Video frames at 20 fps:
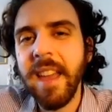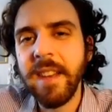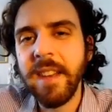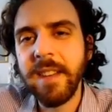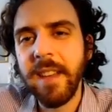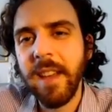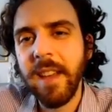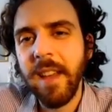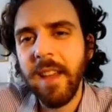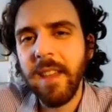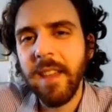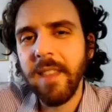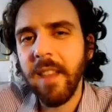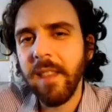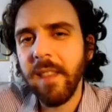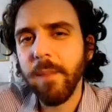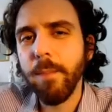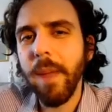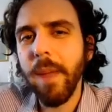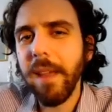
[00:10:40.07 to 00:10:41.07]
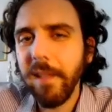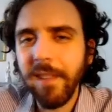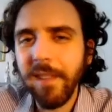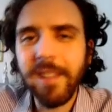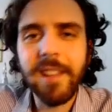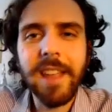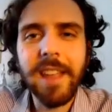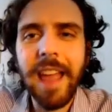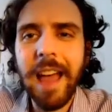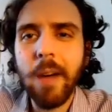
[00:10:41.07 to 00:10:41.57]
And that's
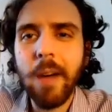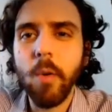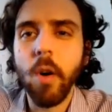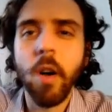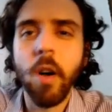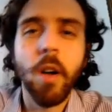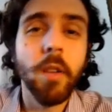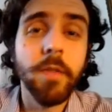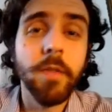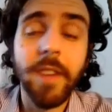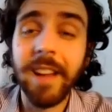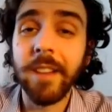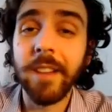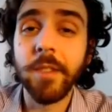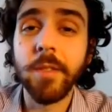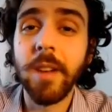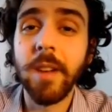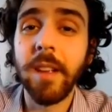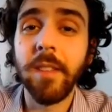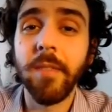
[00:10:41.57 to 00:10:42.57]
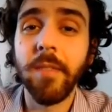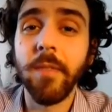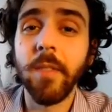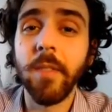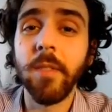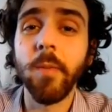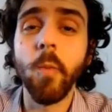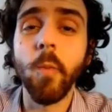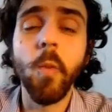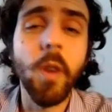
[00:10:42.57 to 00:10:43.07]
basically how all file
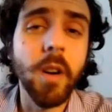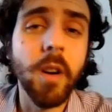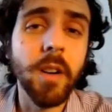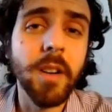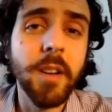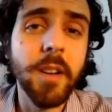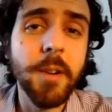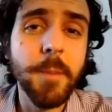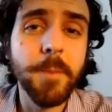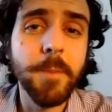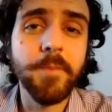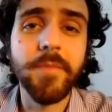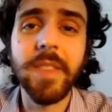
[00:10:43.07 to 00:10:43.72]
transfers work.